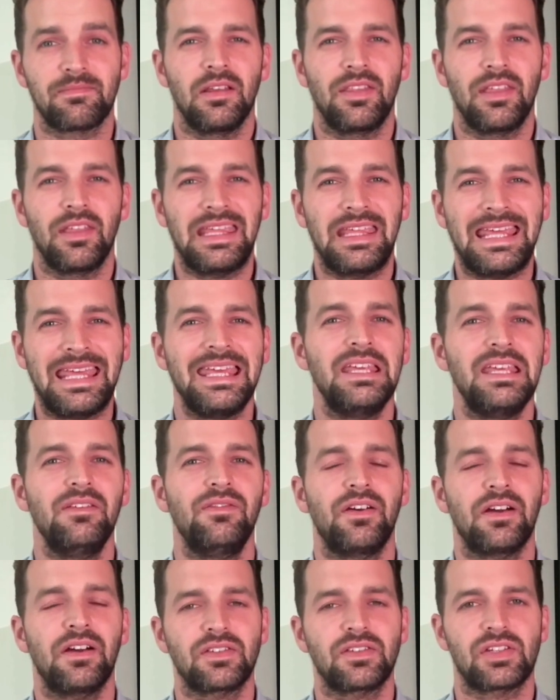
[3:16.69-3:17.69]
the key
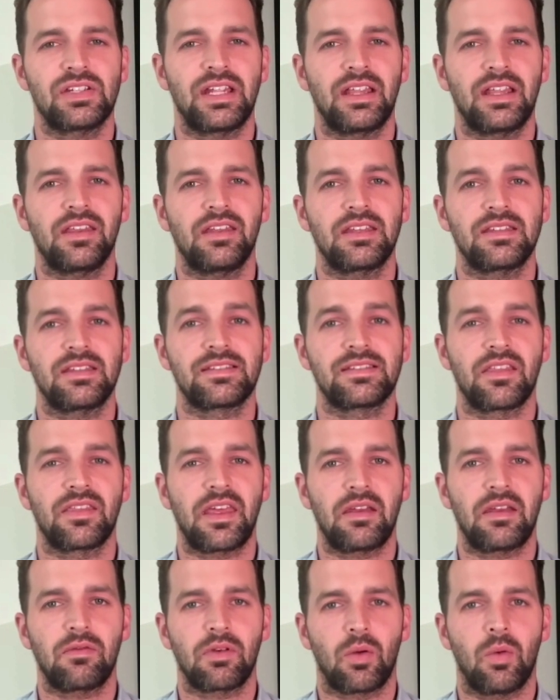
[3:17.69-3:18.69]
functionalities that
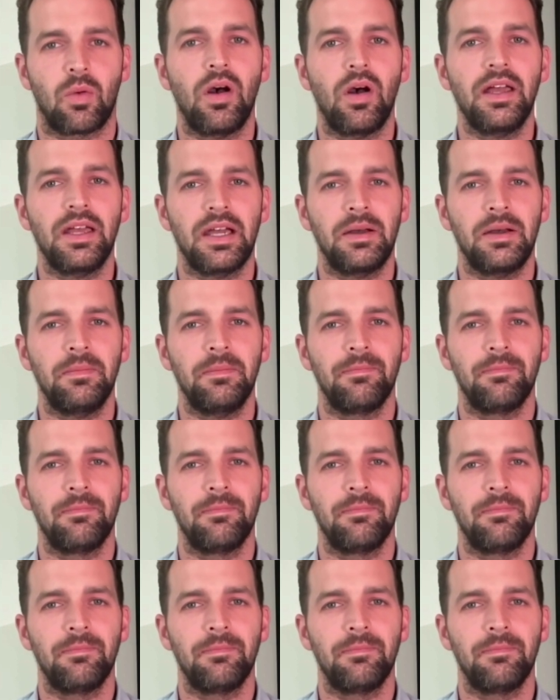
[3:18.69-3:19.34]
they require,